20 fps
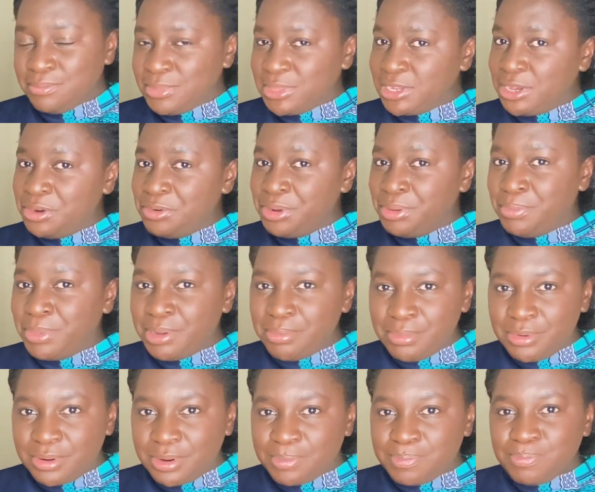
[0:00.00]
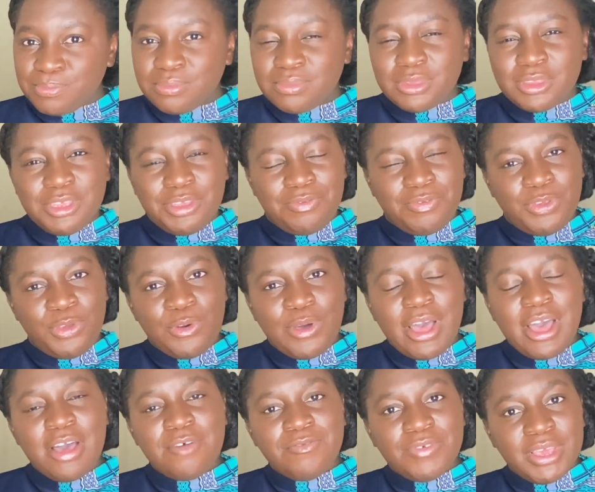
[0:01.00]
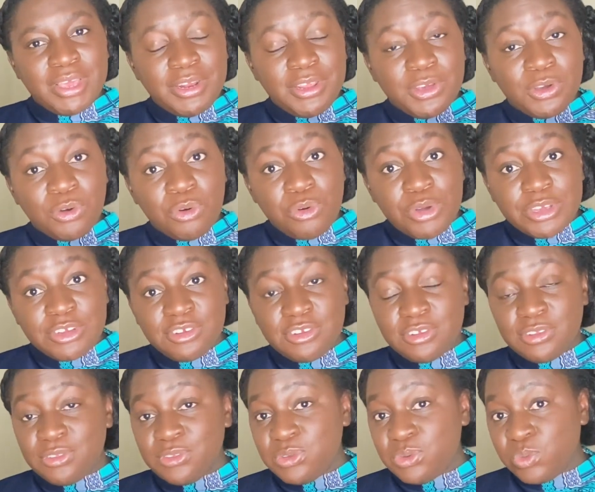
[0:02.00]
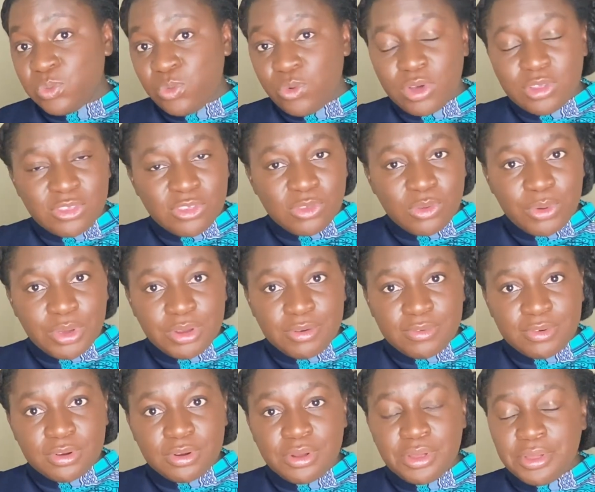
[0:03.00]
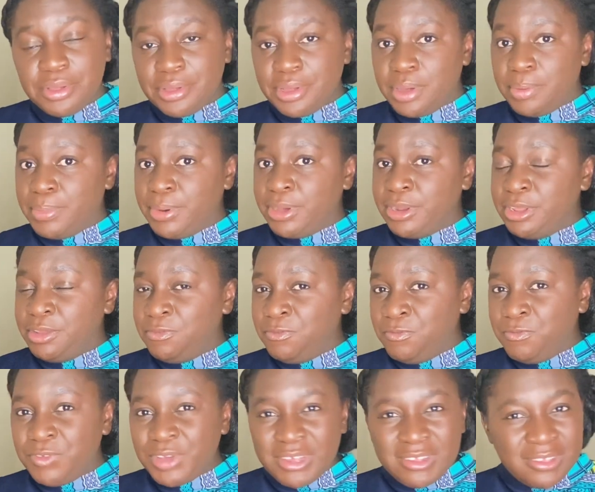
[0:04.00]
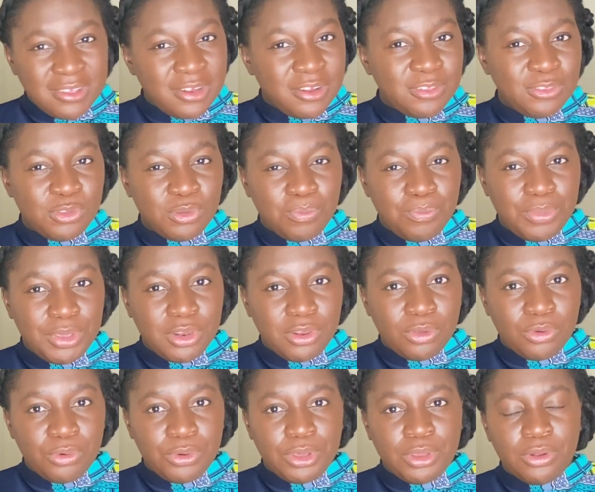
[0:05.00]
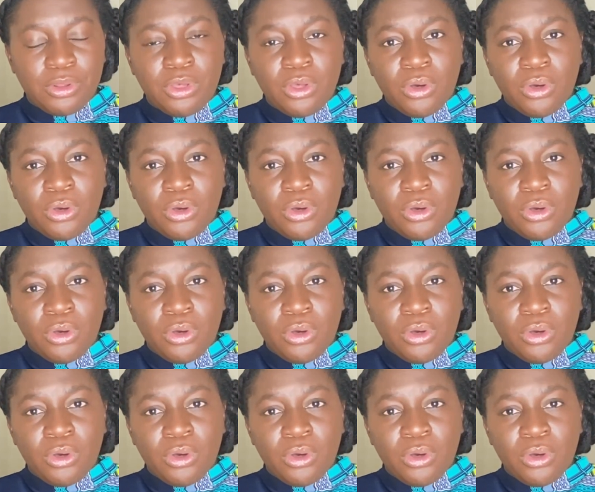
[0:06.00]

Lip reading: And remember, if you have any questions whatsoever about investing into Bitcoin